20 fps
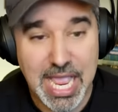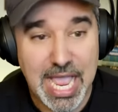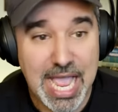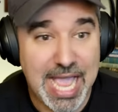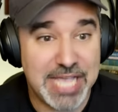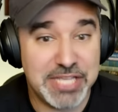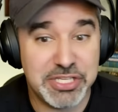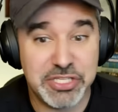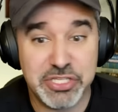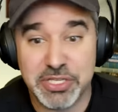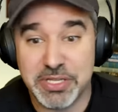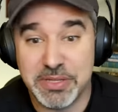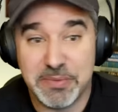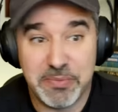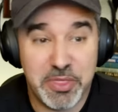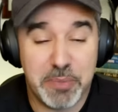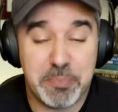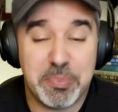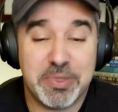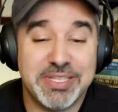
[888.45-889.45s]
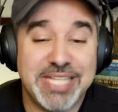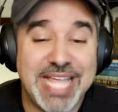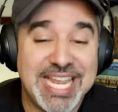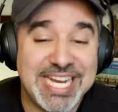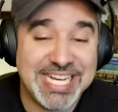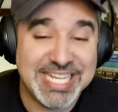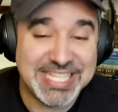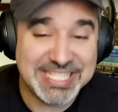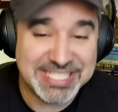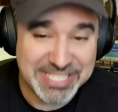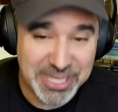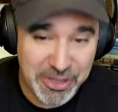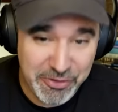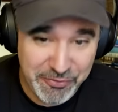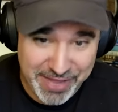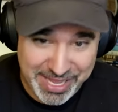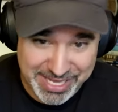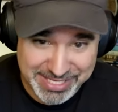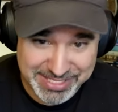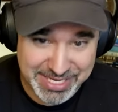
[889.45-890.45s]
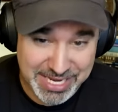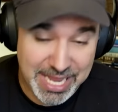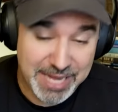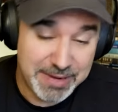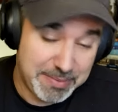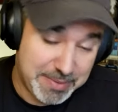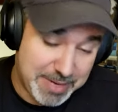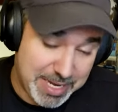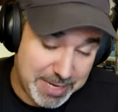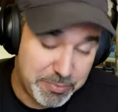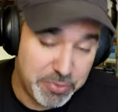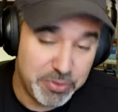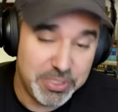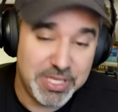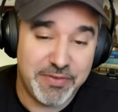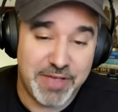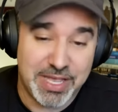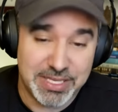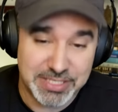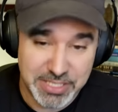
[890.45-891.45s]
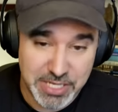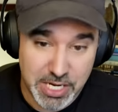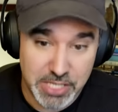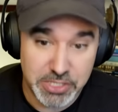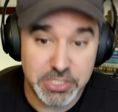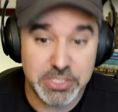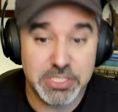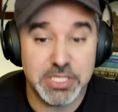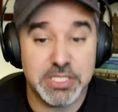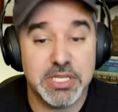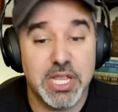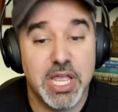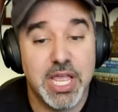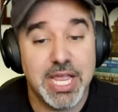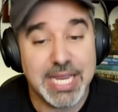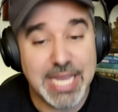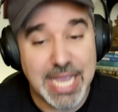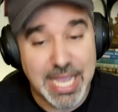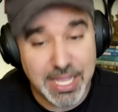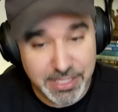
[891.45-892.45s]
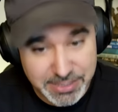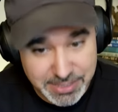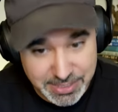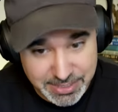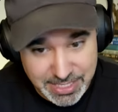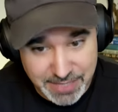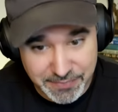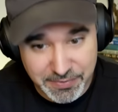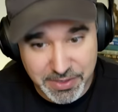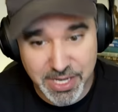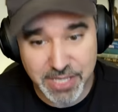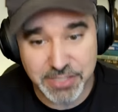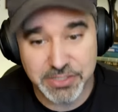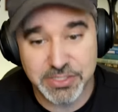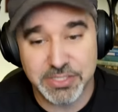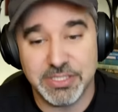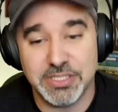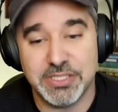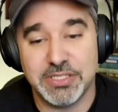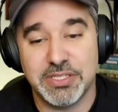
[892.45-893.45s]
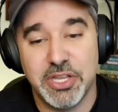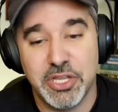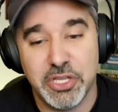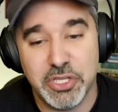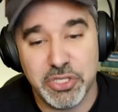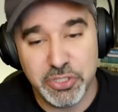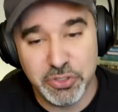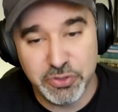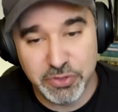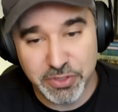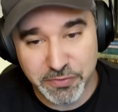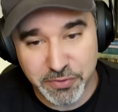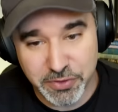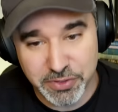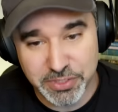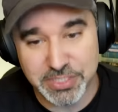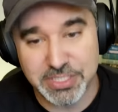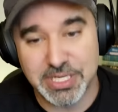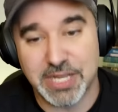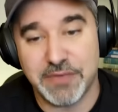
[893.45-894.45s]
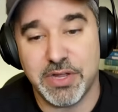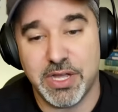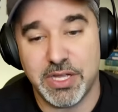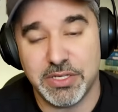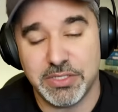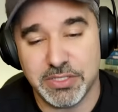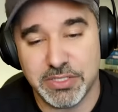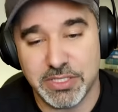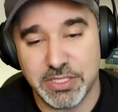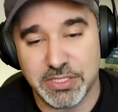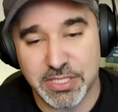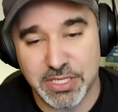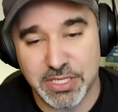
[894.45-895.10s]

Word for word: as the planet itself has i i believe has a consciousness galaxies have consciousness universes have consciousness